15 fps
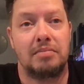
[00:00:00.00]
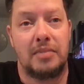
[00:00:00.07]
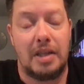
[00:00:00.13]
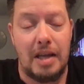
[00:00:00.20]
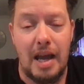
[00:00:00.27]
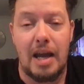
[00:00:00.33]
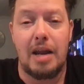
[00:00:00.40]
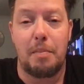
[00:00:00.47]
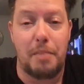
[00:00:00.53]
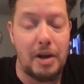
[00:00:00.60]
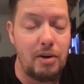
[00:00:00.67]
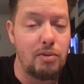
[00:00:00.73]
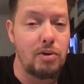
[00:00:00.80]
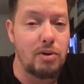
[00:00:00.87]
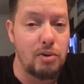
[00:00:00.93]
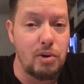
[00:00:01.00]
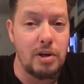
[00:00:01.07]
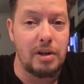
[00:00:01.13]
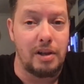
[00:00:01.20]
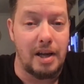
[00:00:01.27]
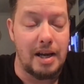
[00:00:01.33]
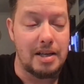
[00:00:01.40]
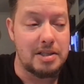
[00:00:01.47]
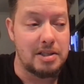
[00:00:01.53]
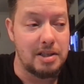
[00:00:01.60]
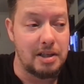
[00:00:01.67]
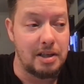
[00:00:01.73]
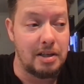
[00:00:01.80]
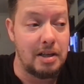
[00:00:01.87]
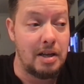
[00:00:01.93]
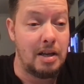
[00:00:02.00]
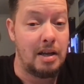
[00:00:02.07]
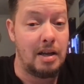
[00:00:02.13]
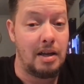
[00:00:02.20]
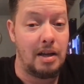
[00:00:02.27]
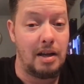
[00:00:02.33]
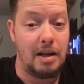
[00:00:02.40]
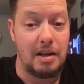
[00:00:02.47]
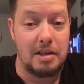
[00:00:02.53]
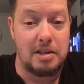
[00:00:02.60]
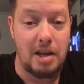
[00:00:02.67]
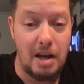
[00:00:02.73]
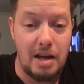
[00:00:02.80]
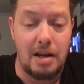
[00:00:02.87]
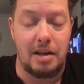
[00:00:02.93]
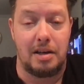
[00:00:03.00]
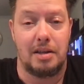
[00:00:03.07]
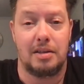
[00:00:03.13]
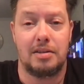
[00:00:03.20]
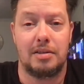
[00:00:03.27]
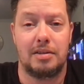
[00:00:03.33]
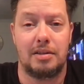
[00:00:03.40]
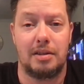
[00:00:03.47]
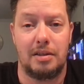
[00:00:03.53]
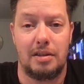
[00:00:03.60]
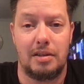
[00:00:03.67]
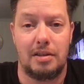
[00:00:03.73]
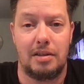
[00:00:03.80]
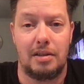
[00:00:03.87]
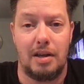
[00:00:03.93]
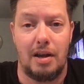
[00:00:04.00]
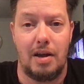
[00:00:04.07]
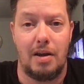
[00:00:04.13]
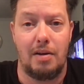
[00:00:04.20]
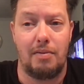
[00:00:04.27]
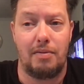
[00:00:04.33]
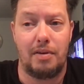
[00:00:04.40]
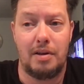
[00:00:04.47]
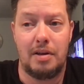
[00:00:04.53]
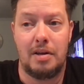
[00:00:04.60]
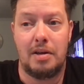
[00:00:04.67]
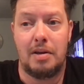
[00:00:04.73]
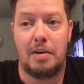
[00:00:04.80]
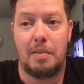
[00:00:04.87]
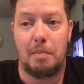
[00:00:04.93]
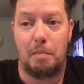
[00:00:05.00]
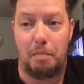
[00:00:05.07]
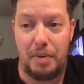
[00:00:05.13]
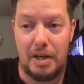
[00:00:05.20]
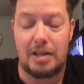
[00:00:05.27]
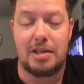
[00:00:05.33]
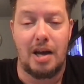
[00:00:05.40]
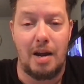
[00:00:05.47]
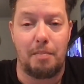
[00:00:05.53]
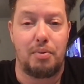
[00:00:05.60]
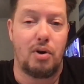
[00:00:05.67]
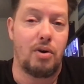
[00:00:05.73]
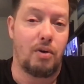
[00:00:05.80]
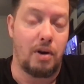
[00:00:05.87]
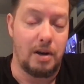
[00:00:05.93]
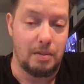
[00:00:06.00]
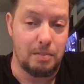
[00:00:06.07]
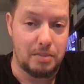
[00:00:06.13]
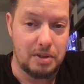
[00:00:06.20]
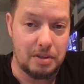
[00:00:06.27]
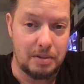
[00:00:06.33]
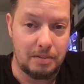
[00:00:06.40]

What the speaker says: He had a better recruiting class than a ton of big-time programs